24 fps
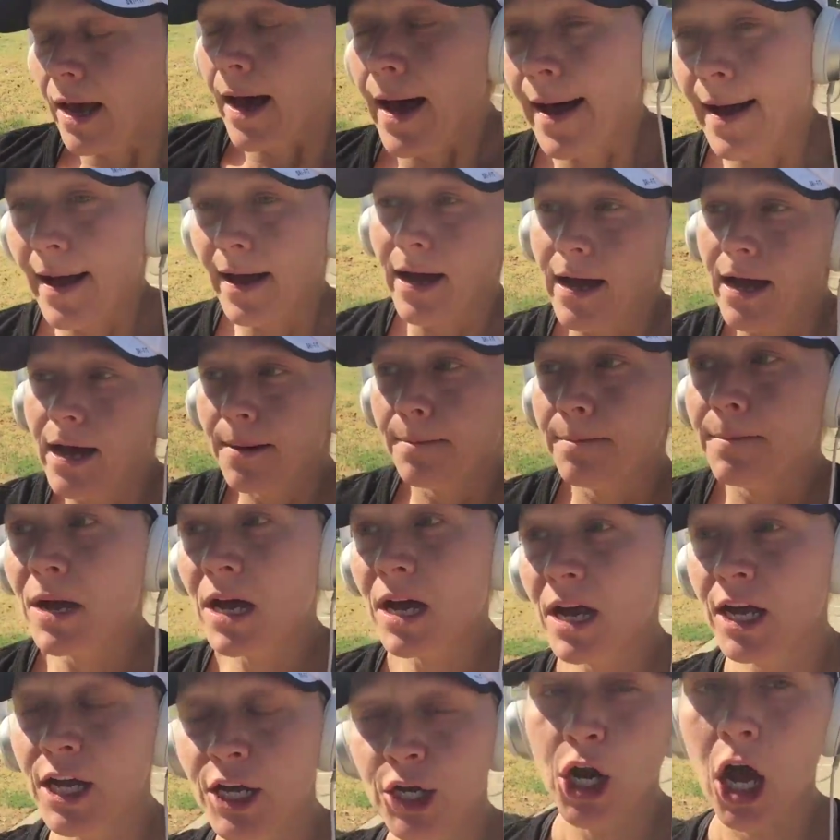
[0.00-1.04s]

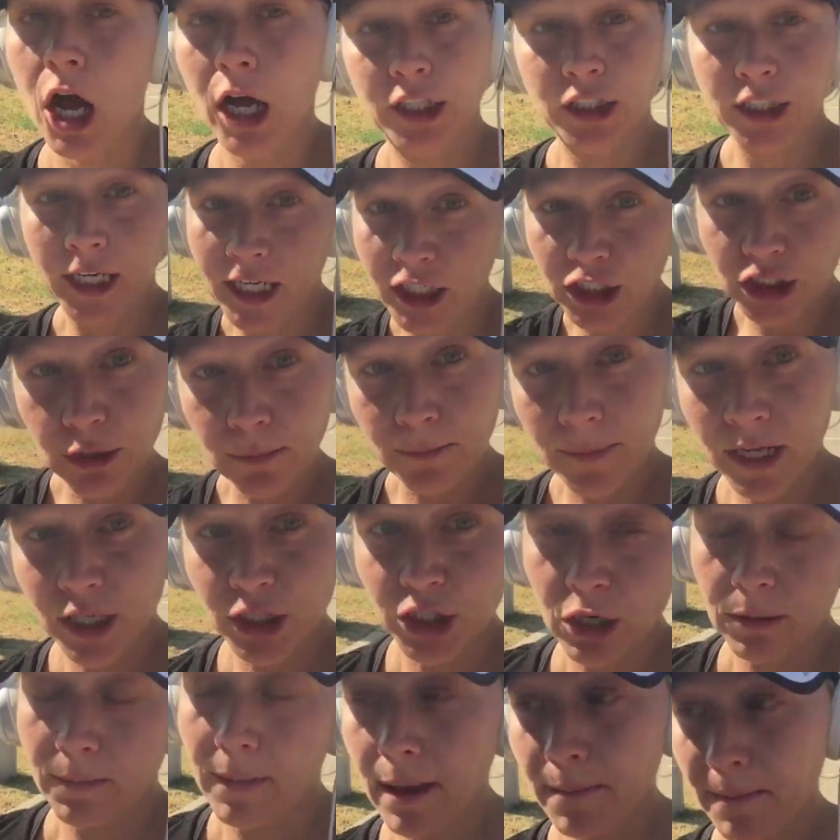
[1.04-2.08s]
Not changing much
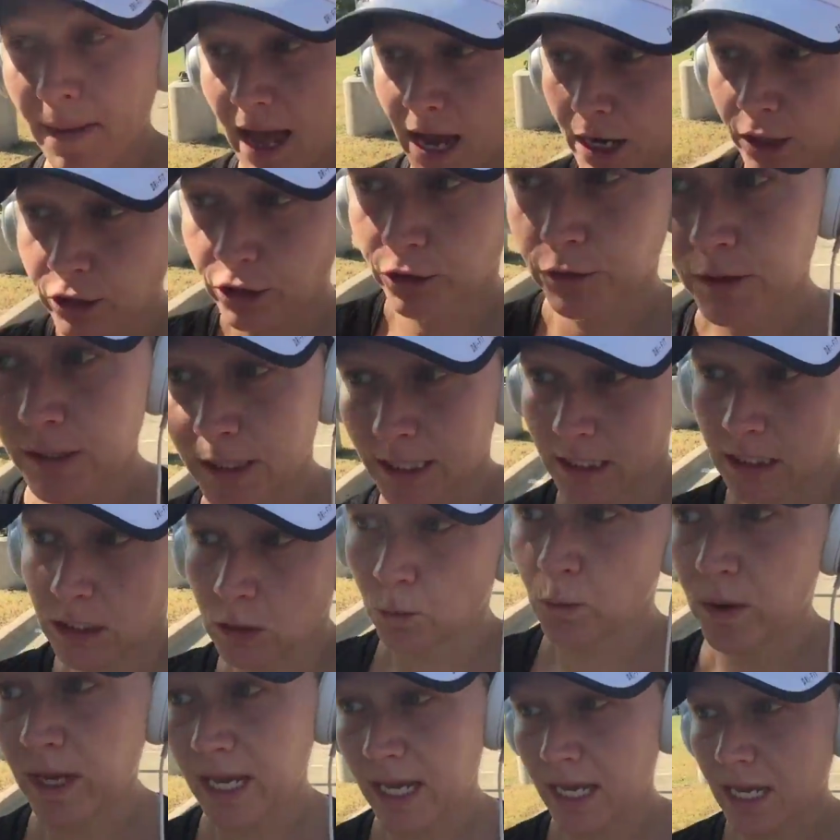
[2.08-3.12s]
on my macros this
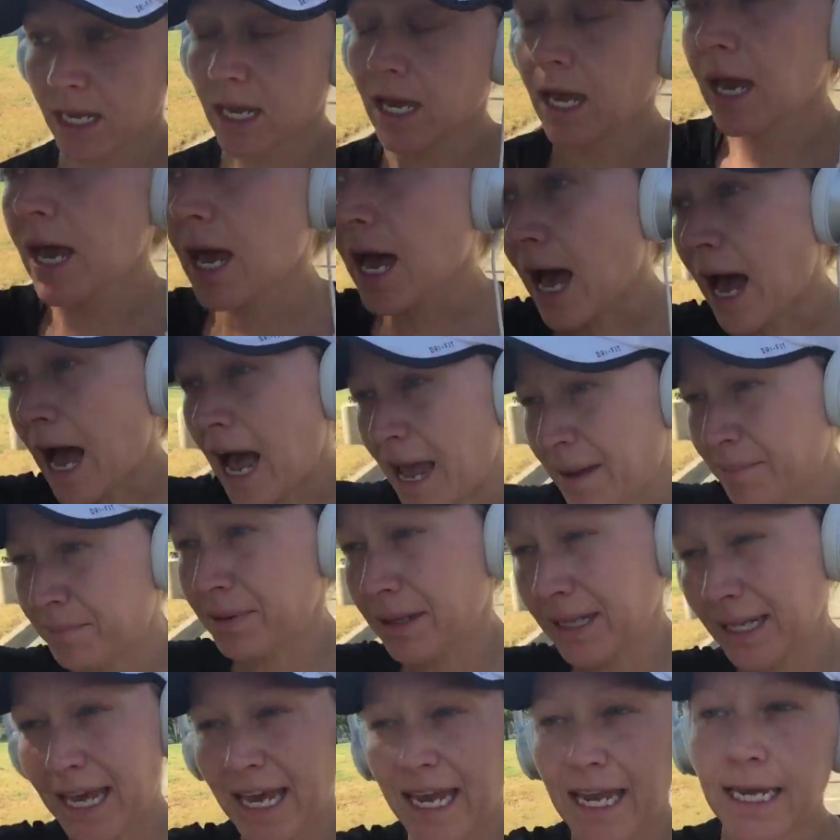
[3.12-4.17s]
week. I
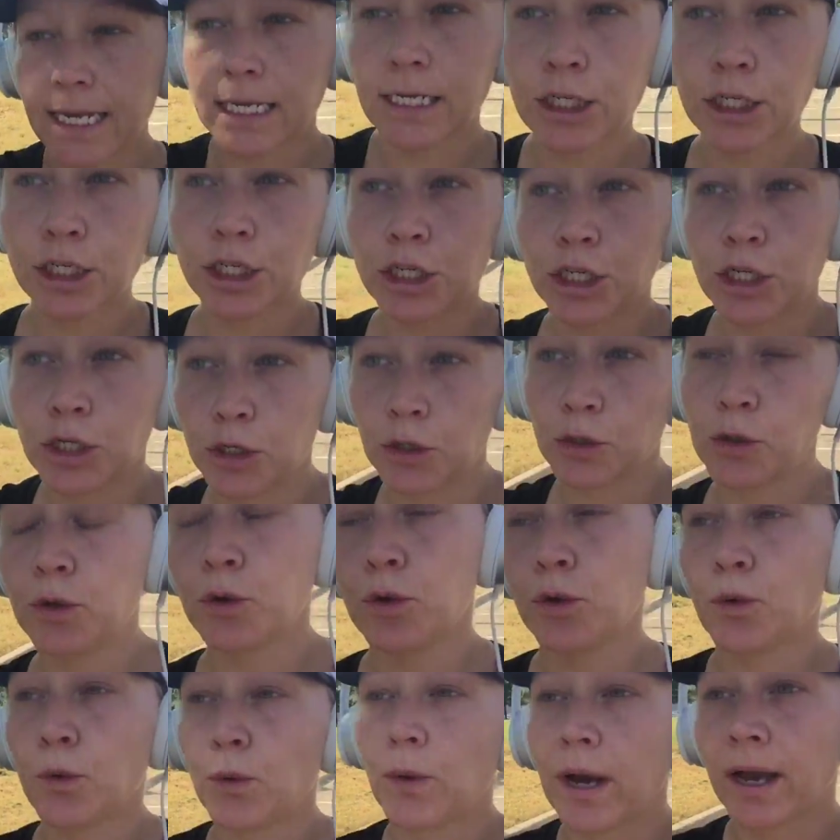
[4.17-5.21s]
plan
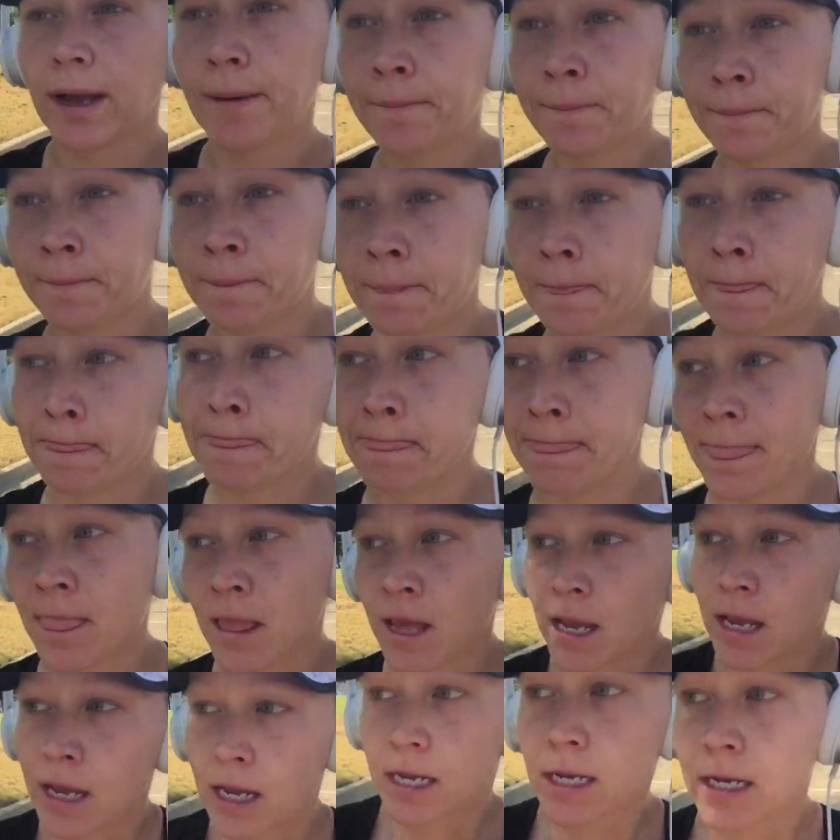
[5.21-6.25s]
to
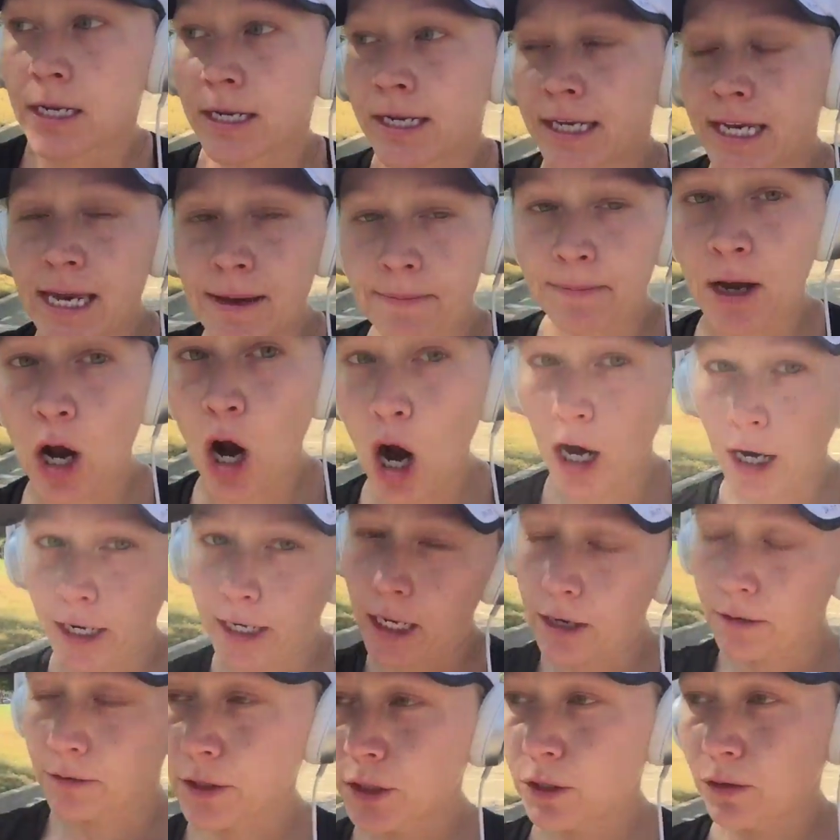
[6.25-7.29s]
keep
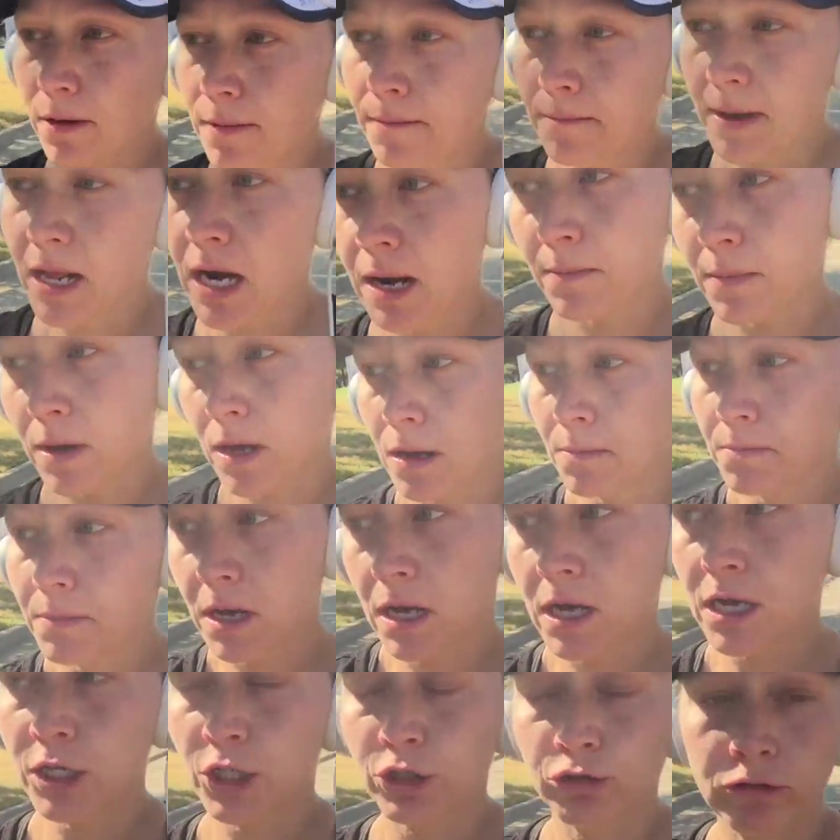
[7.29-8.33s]
cardio to a minimum.
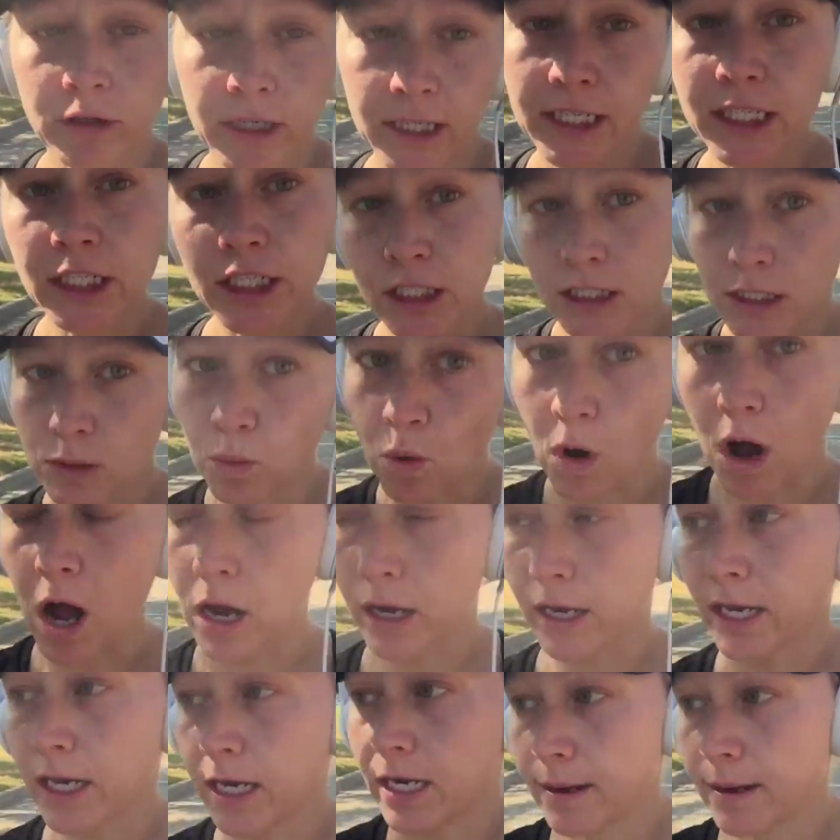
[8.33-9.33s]
It's really just walking.